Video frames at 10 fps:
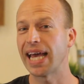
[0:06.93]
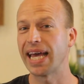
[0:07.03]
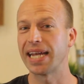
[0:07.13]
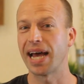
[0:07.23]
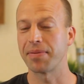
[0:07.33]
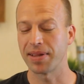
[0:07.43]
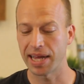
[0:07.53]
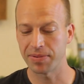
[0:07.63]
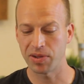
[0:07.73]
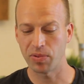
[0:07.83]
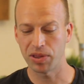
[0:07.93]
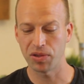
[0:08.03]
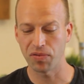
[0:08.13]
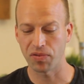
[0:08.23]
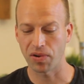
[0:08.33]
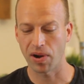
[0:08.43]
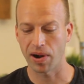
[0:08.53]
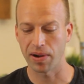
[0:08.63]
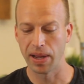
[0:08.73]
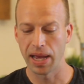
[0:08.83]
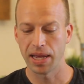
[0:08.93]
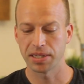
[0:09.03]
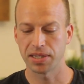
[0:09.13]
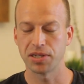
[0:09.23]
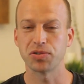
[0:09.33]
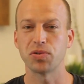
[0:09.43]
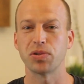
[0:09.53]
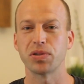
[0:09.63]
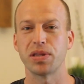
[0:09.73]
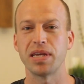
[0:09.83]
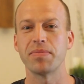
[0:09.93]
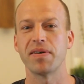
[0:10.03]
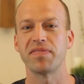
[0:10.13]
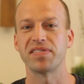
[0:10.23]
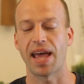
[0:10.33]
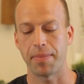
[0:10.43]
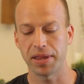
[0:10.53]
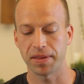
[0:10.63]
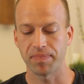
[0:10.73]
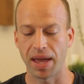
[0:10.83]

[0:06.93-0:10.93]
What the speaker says: and I'm glad to be with you for our Sunday school theme of Sabbath.